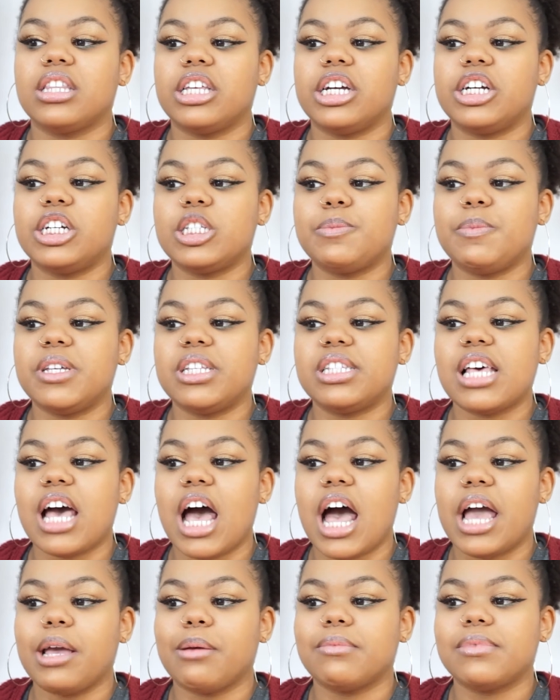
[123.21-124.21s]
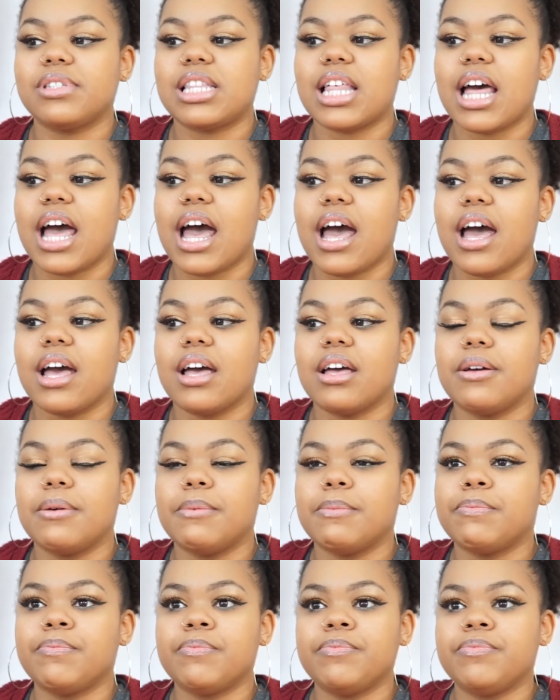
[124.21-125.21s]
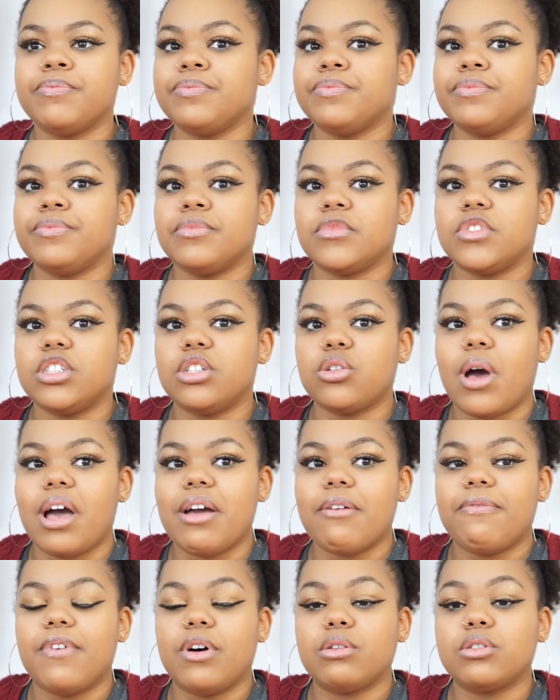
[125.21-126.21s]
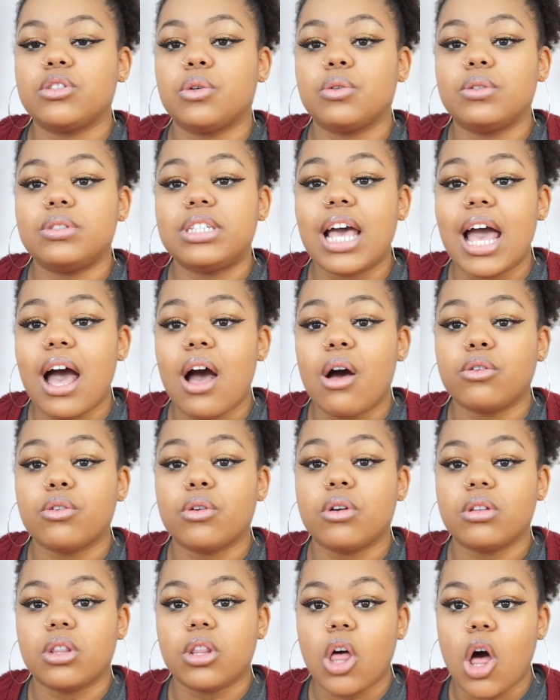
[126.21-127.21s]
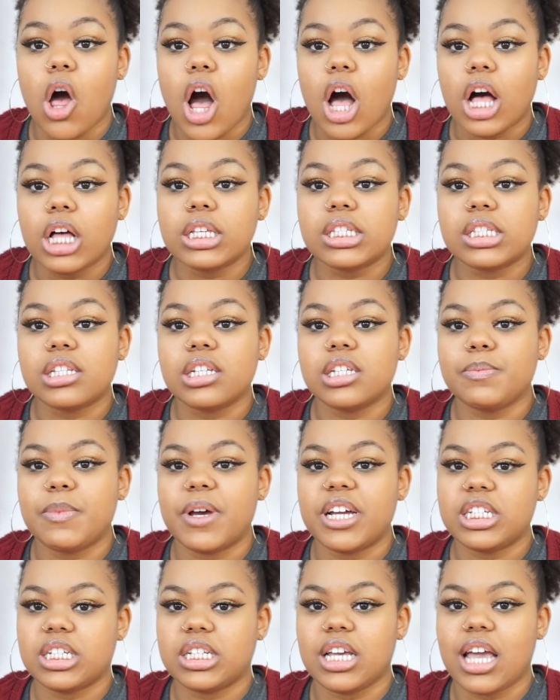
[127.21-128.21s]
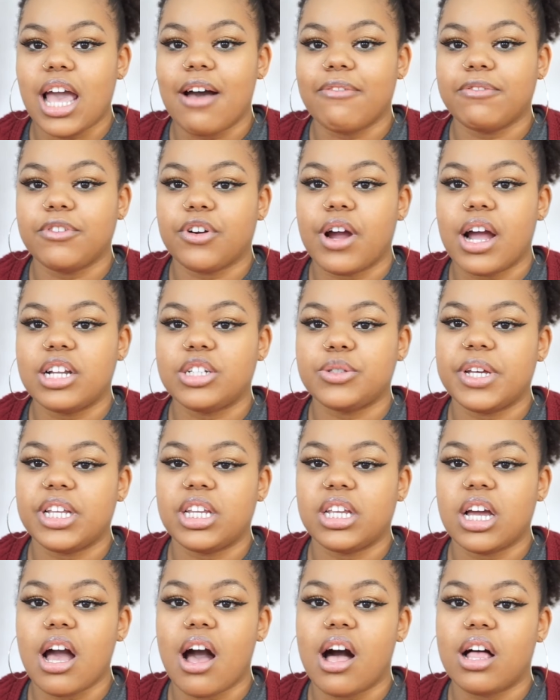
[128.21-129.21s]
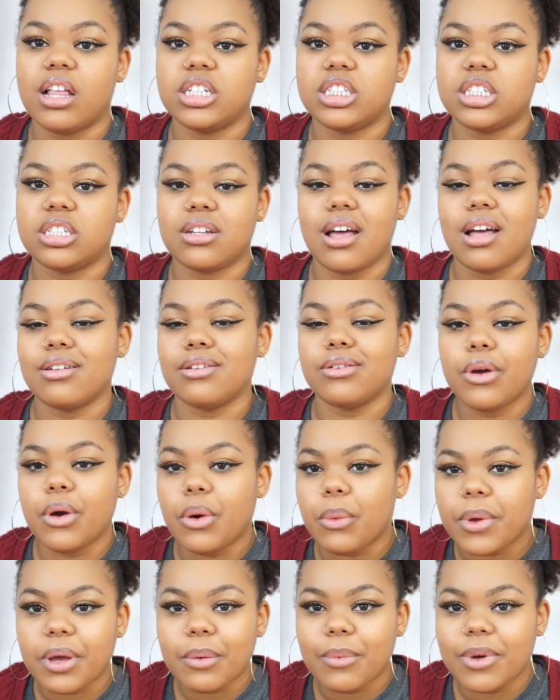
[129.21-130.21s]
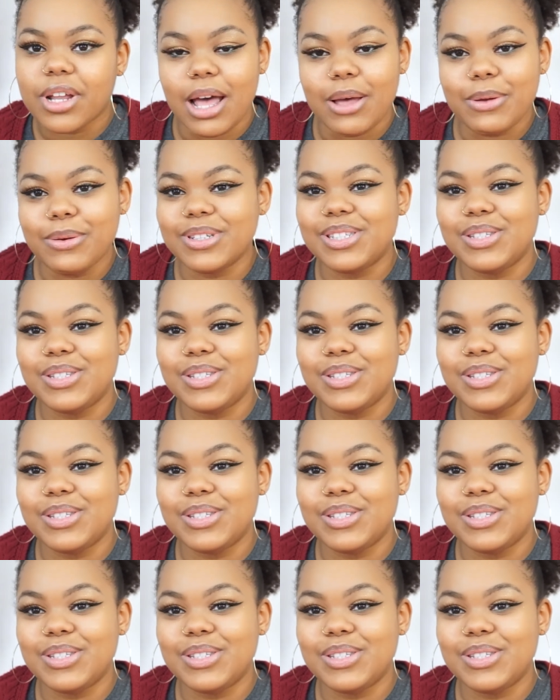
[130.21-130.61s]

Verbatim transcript: there's been times that, you know, I felt so down or lost, especially after graduating college and not knowing what I was